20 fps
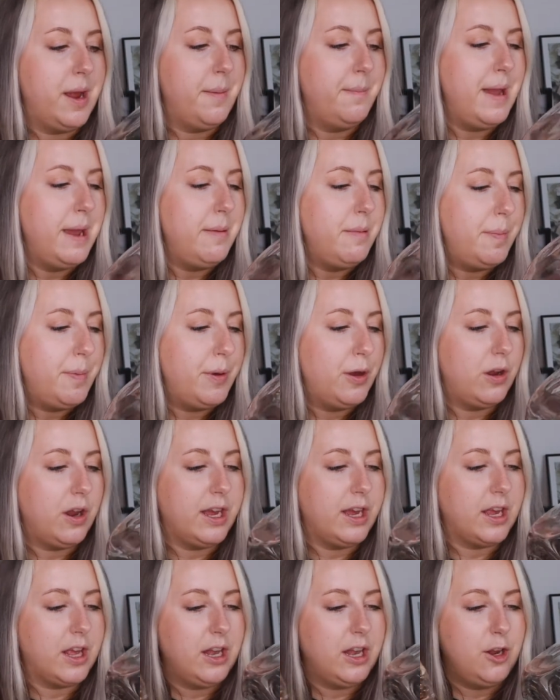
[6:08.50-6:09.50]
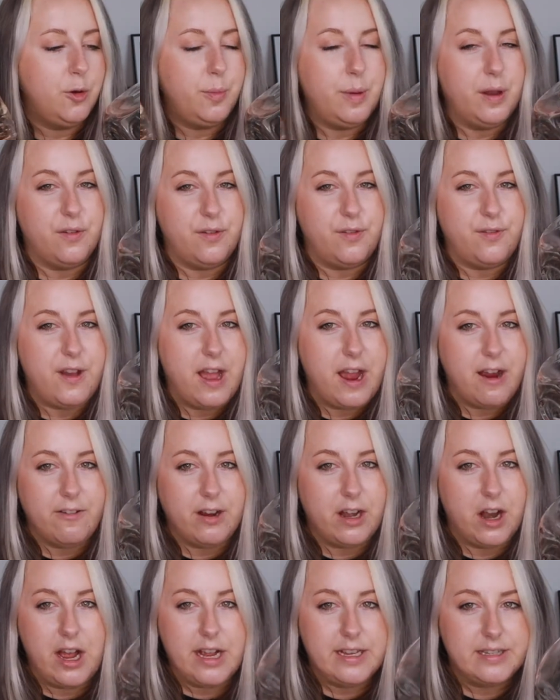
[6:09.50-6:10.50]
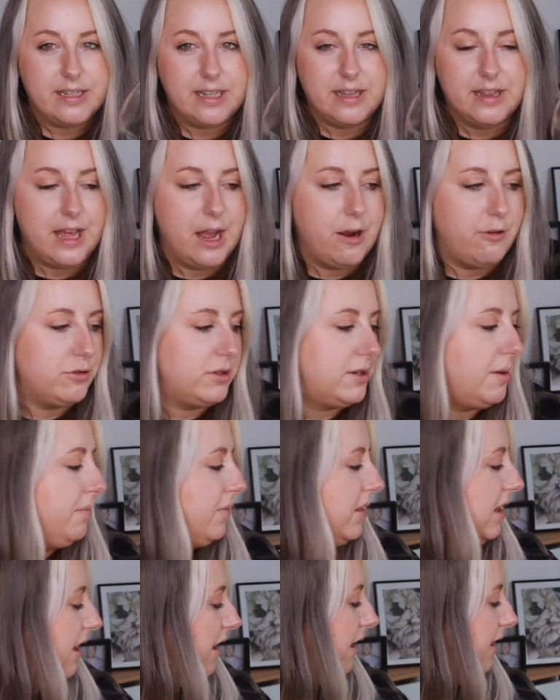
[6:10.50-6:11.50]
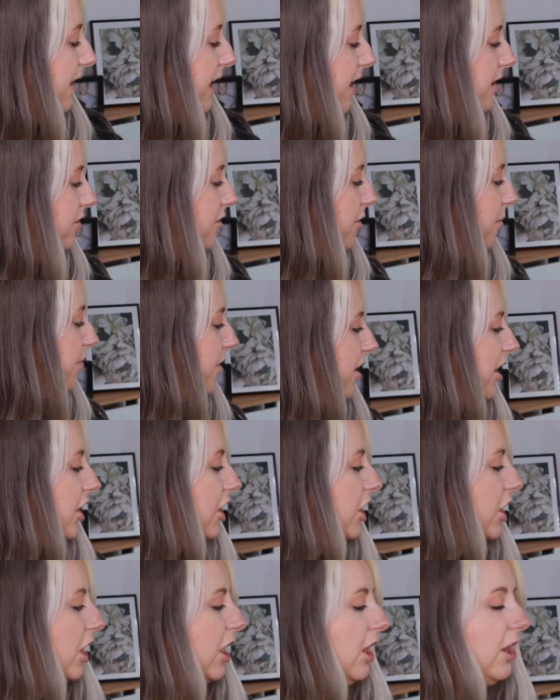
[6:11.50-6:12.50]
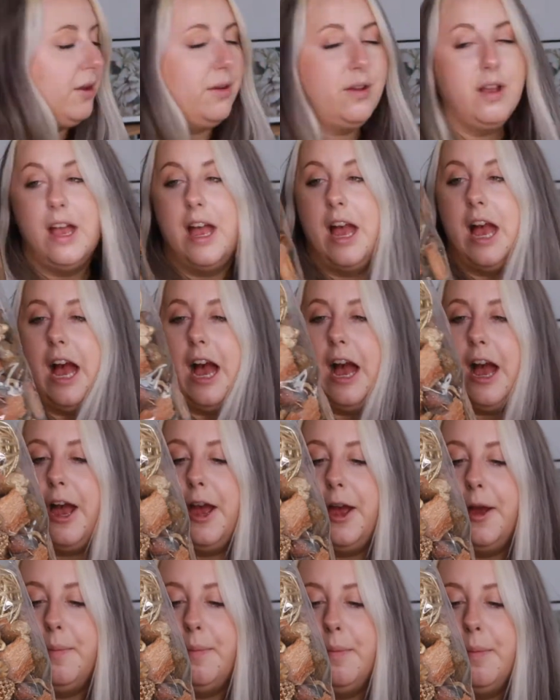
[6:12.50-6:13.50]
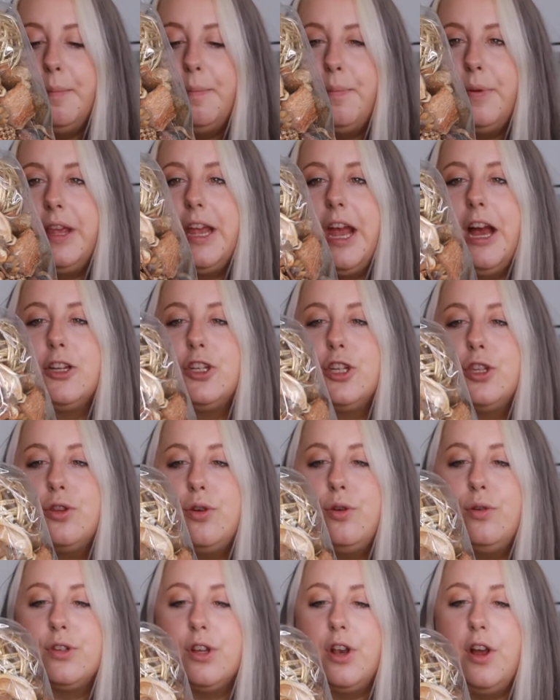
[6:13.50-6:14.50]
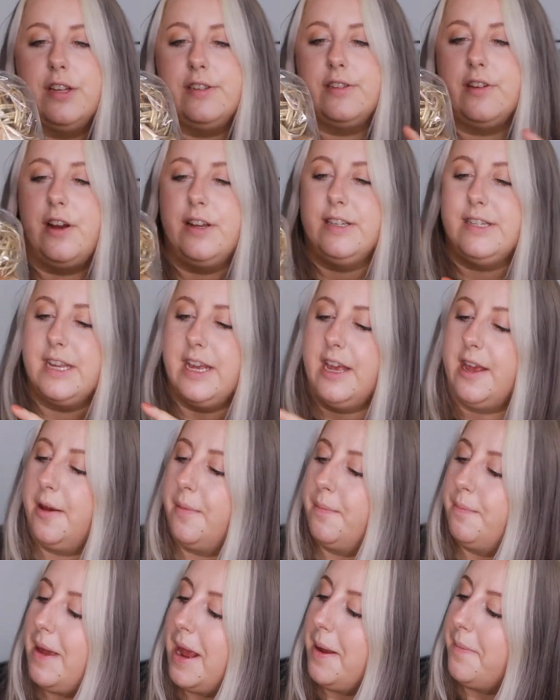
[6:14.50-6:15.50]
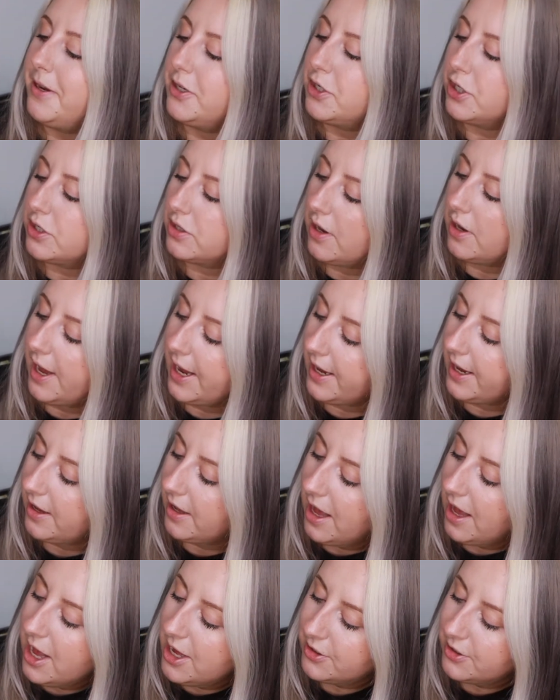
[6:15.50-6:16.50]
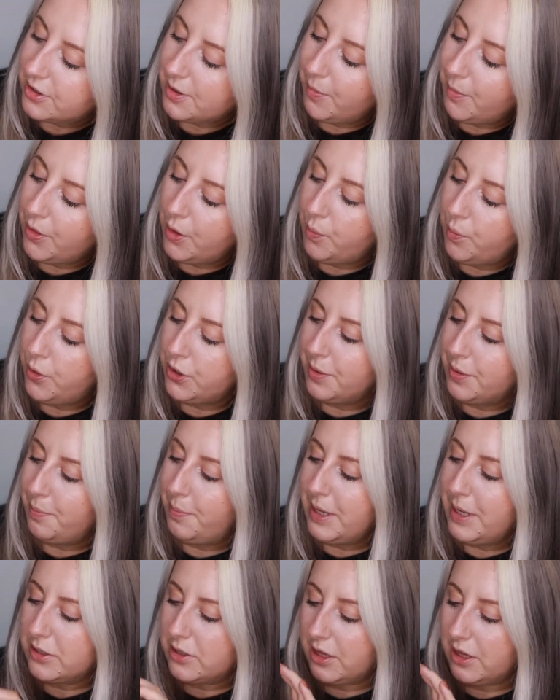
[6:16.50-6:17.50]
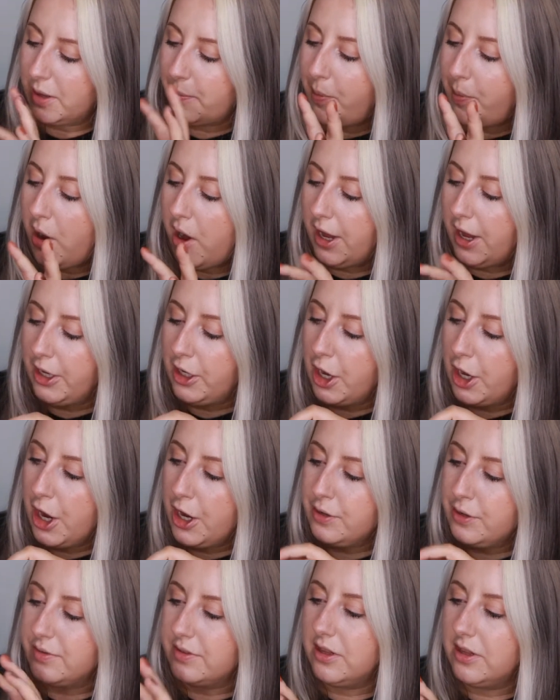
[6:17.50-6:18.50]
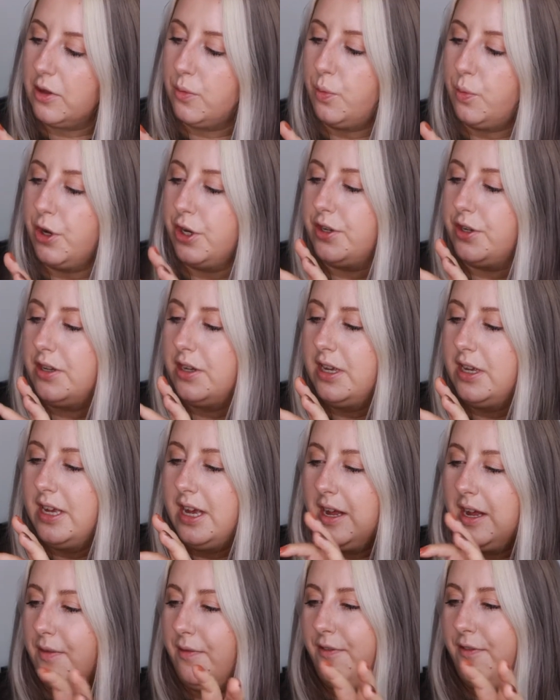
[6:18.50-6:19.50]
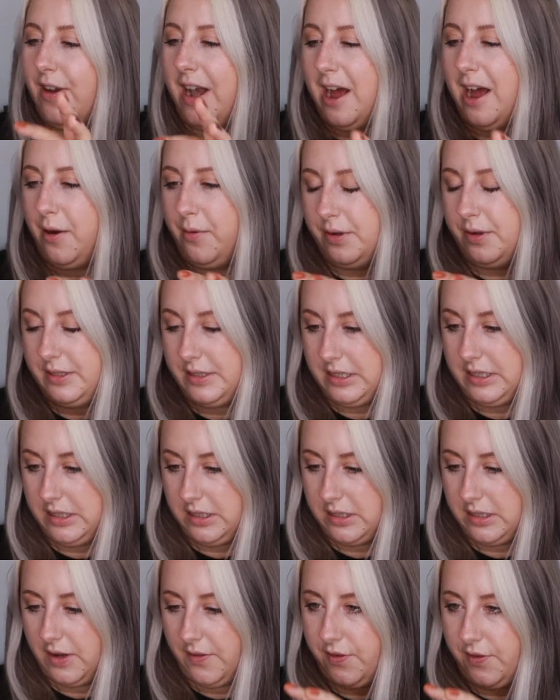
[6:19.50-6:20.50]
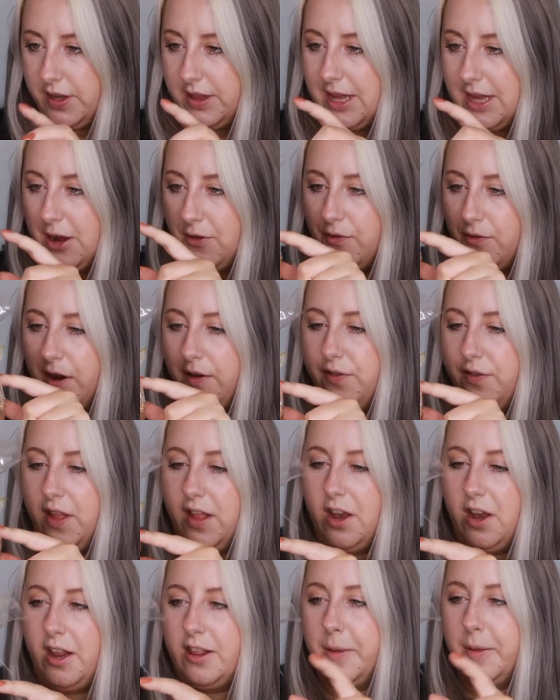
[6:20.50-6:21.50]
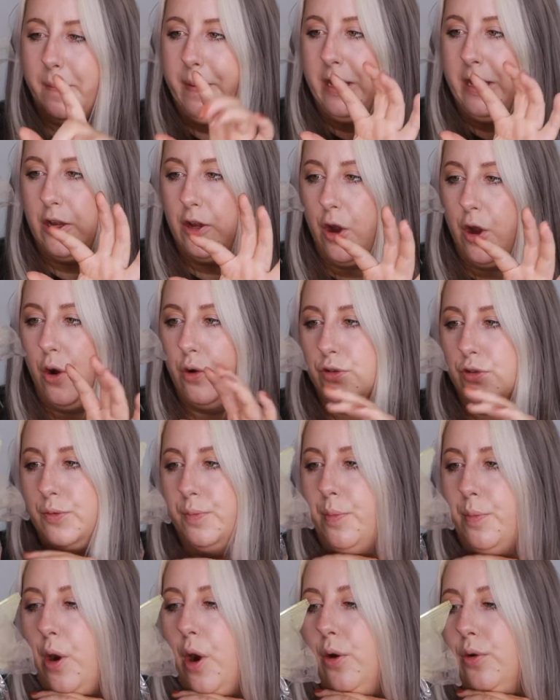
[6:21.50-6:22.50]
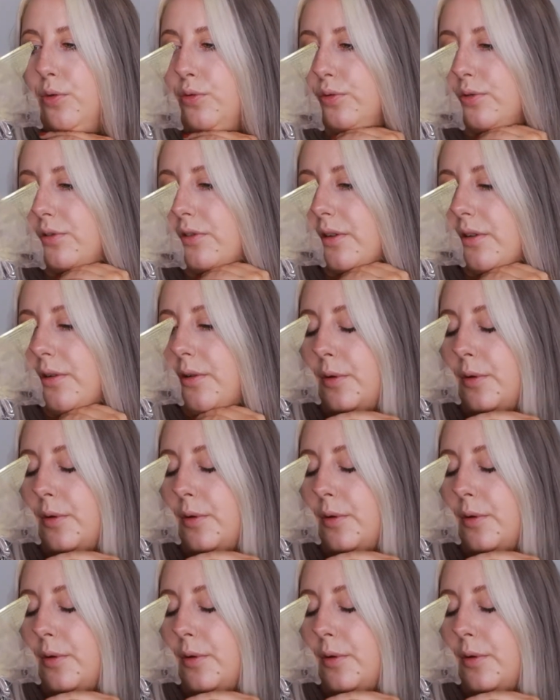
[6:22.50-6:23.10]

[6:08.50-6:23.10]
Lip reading: and maybe put like a little bit of fairy lights in there or something like that, something cute. But yeah, I just thought it was a nice idea. Maybe just like some of the wooden bits, like the pine cones and the wood flowers and stuff like that, rather than like the big gold bowls,